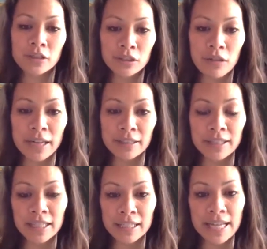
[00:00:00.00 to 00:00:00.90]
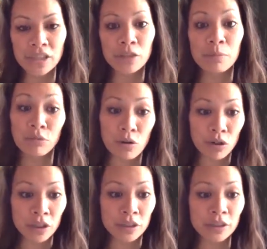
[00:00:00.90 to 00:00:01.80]
directly connect to
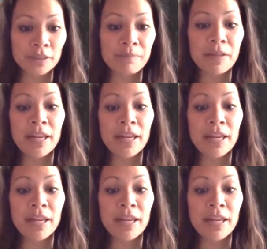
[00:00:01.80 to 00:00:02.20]
brokers.